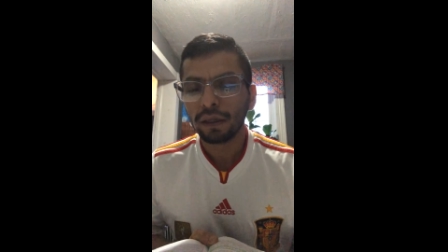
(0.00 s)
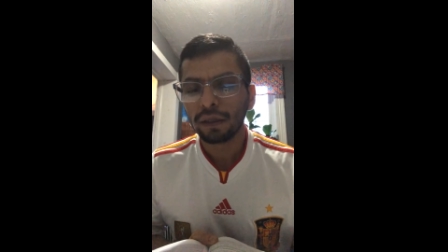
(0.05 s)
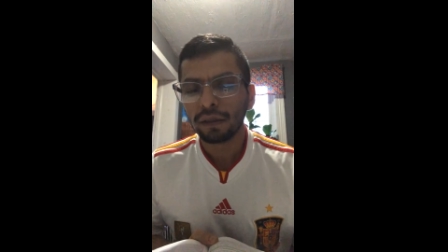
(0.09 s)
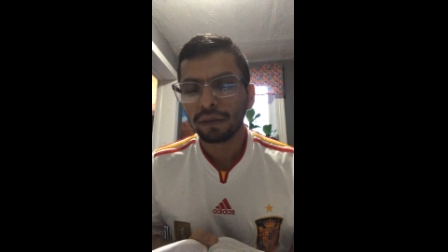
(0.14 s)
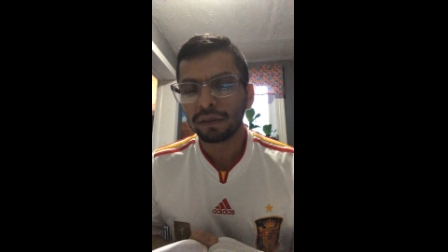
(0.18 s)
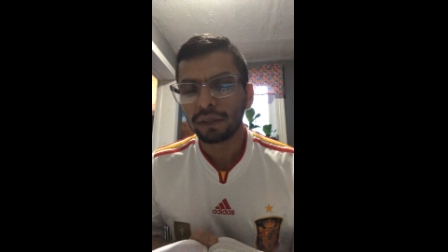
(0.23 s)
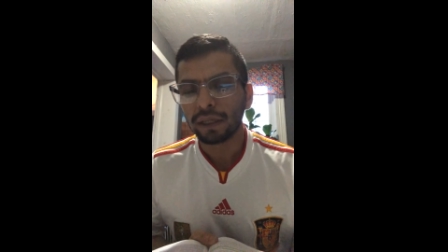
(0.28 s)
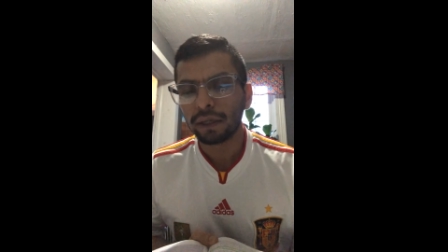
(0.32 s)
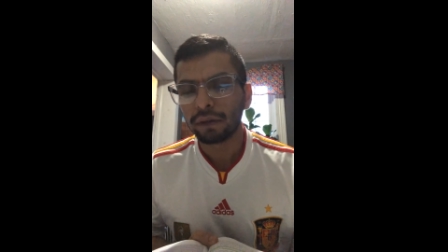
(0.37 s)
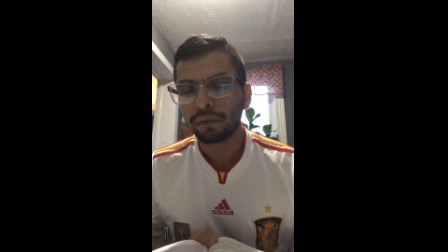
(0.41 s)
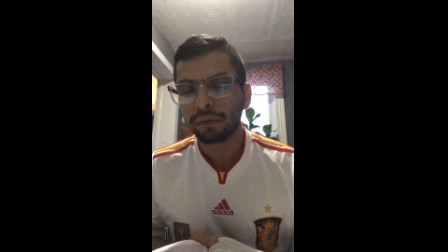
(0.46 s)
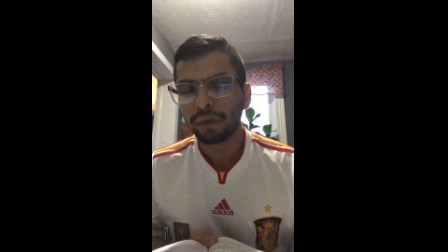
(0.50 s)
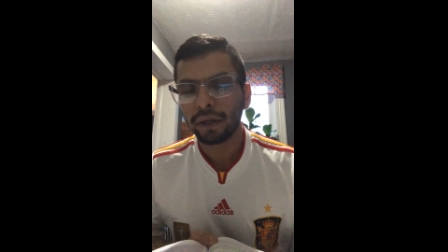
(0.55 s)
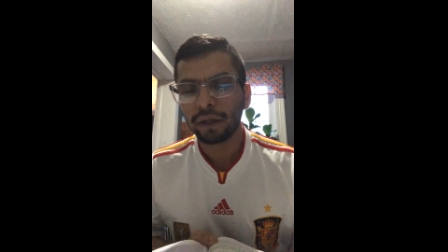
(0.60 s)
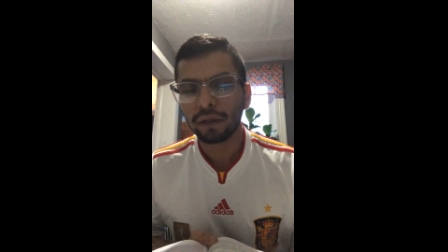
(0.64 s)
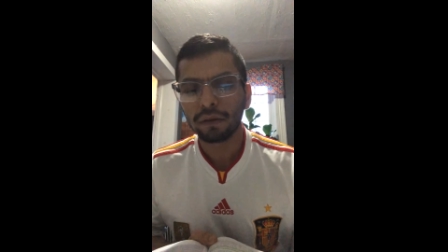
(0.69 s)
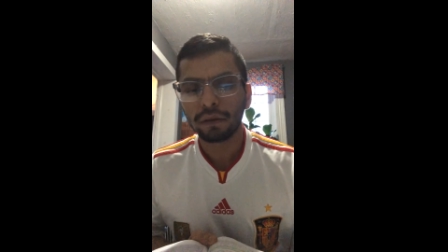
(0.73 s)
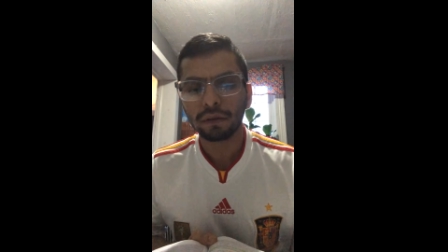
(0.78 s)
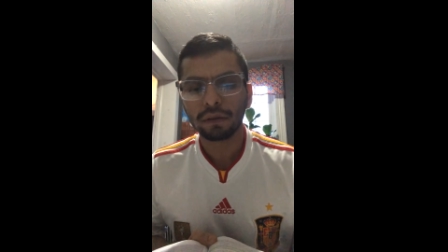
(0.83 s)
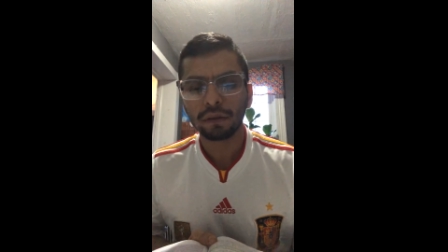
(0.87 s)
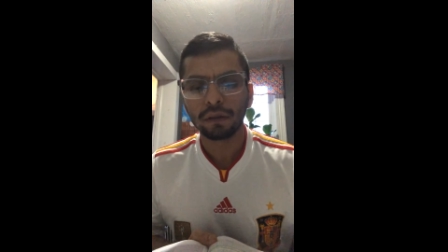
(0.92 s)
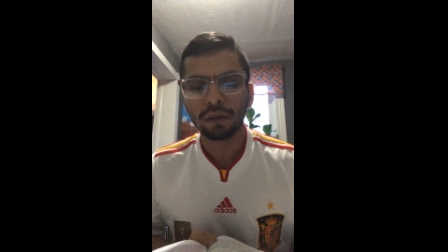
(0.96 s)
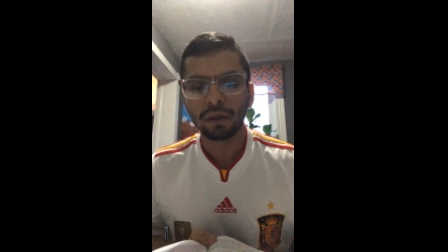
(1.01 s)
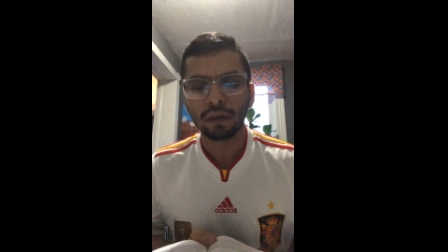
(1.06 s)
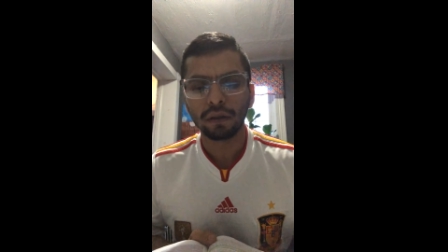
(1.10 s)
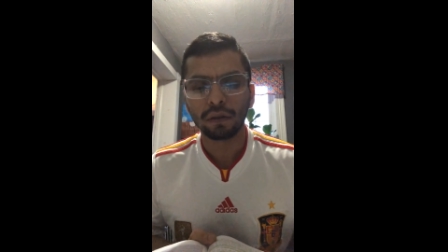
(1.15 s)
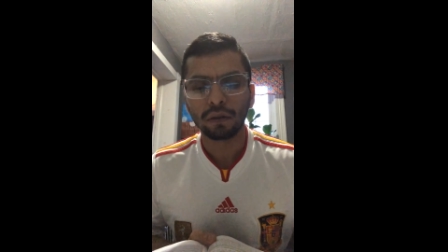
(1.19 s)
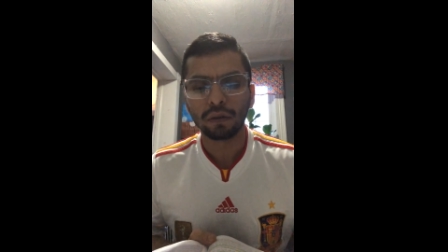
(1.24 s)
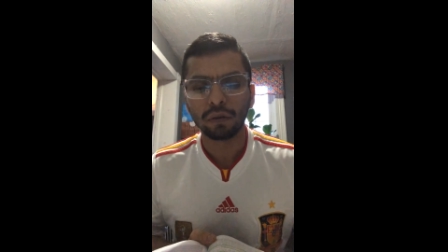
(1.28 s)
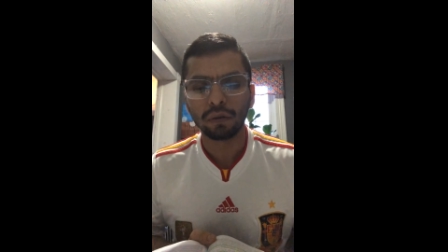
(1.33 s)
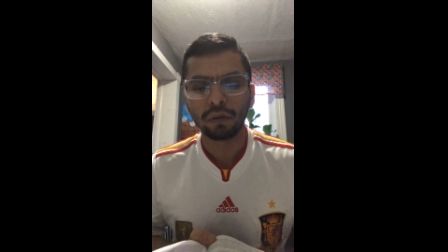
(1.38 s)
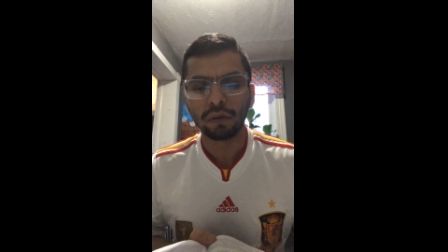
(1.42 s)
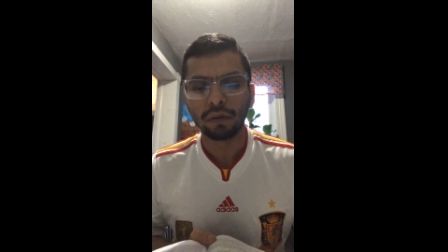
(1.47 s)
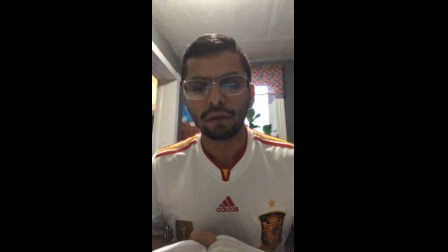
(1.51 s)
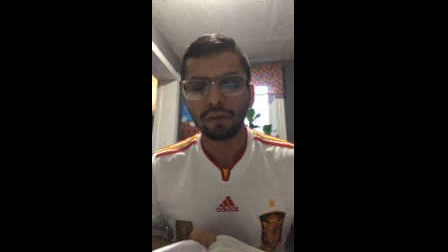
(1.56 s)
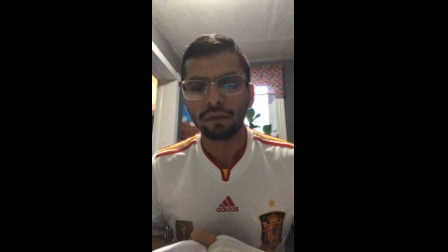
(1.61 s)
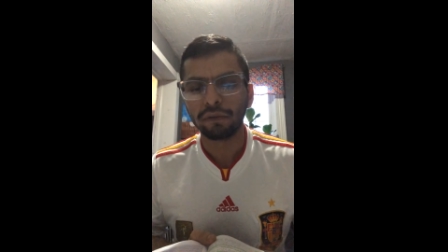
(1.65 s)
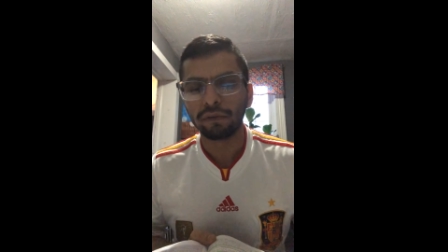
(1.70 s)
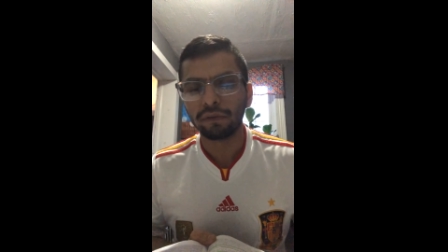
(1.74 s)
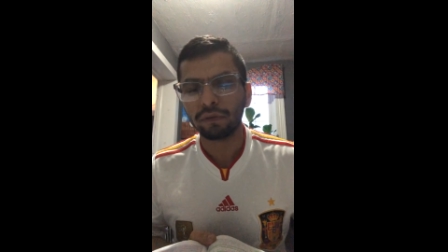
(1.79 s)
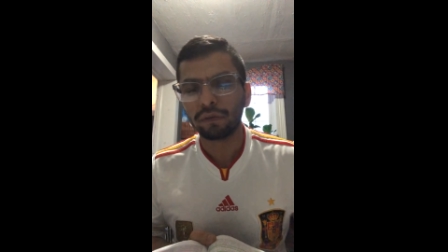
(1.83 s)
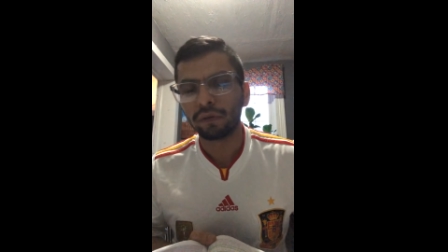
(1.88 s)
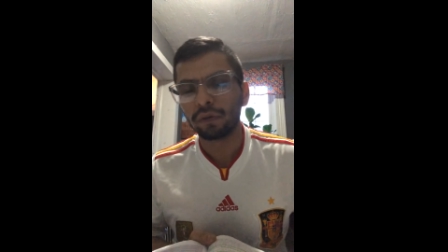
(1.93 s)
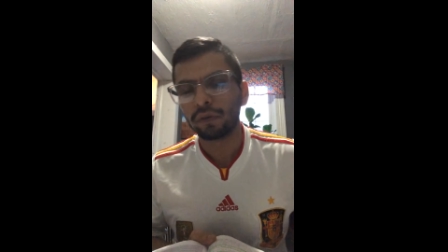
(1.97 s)
send records through
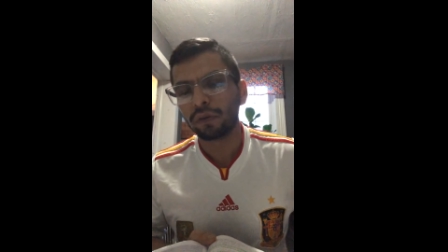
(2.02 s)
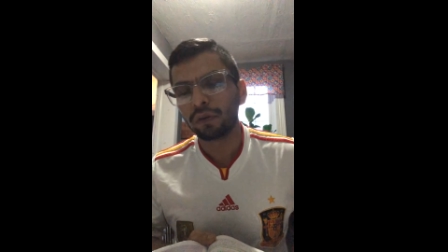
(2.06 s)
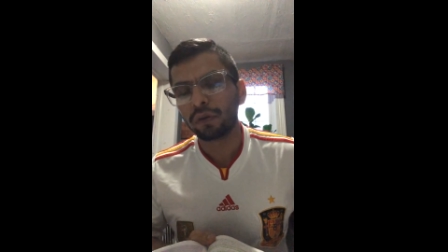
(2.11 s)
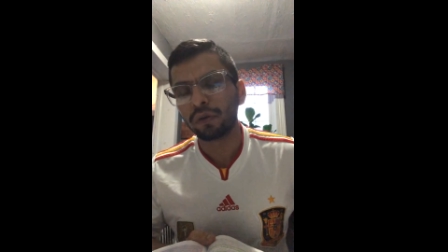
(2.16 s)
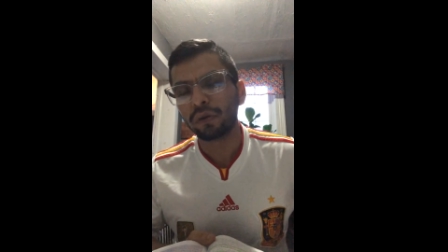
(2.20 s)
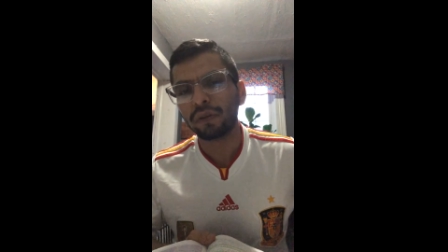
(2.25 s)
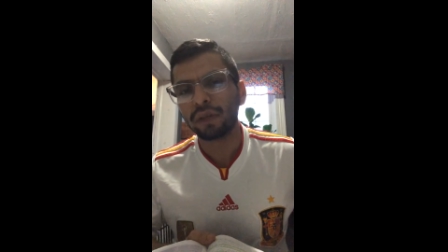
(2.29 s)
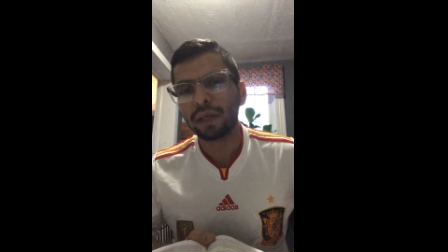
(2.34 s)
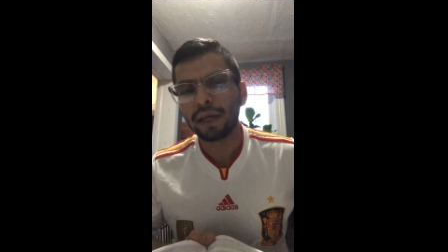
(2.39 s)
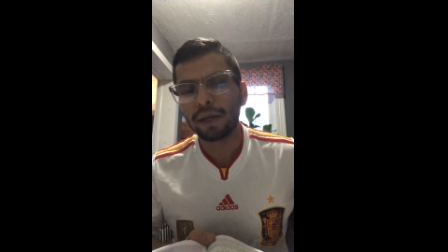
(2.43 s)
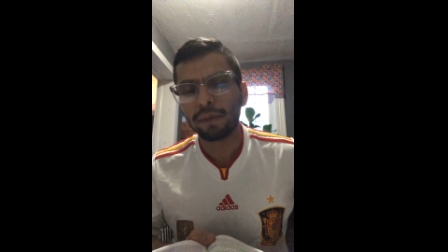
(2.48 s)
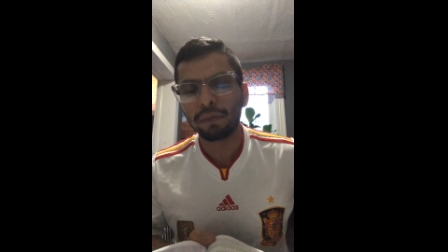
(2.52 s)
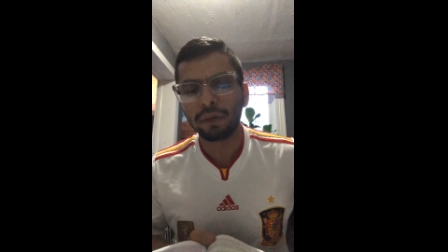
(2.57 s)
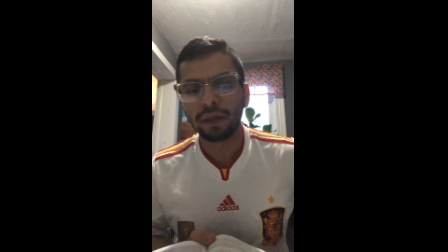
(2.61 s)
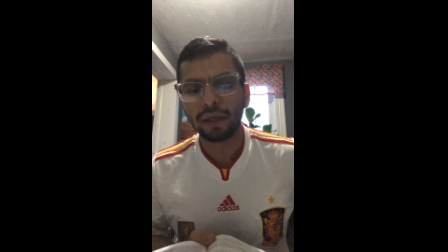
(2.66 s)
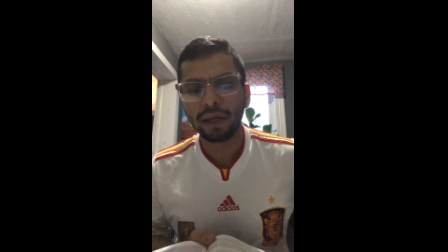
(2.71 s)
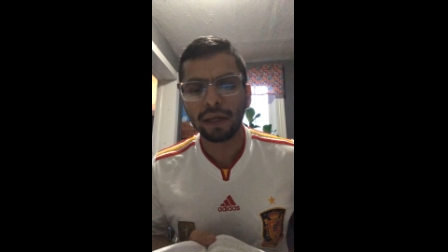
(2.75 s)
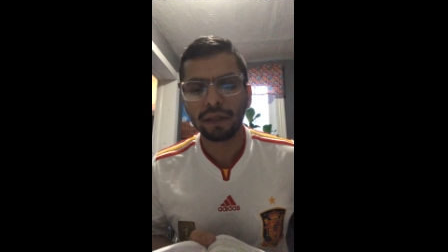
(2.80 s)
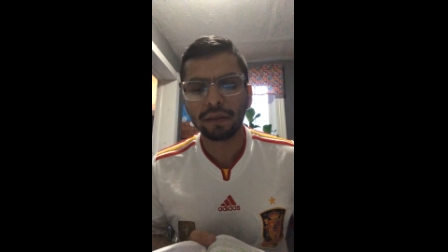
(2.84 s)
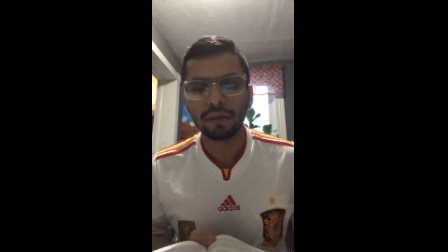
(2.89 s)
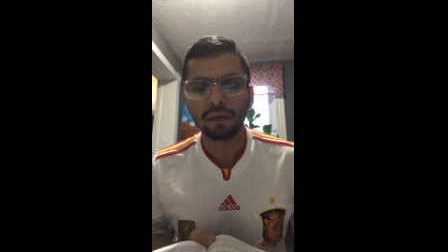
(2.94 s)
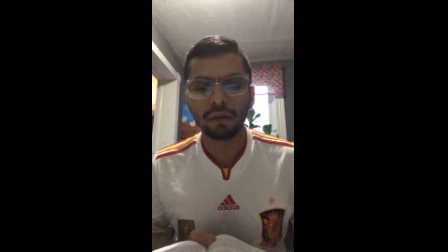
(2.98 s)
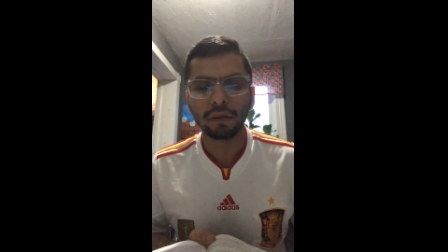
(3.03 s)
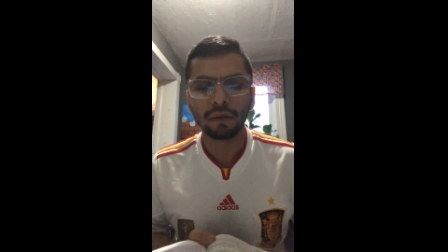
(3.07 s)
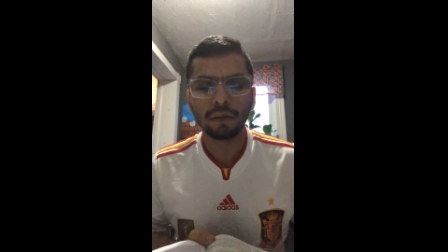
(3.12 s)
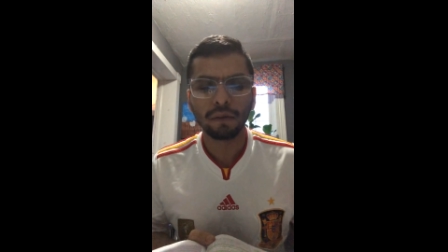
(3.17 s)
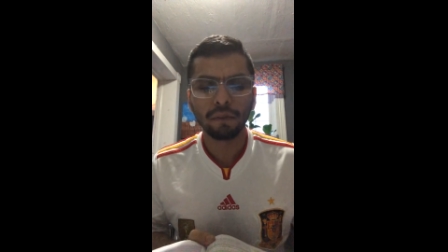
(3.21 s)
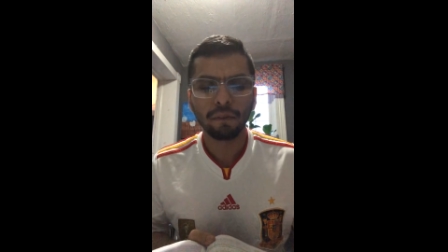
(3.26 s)
the application.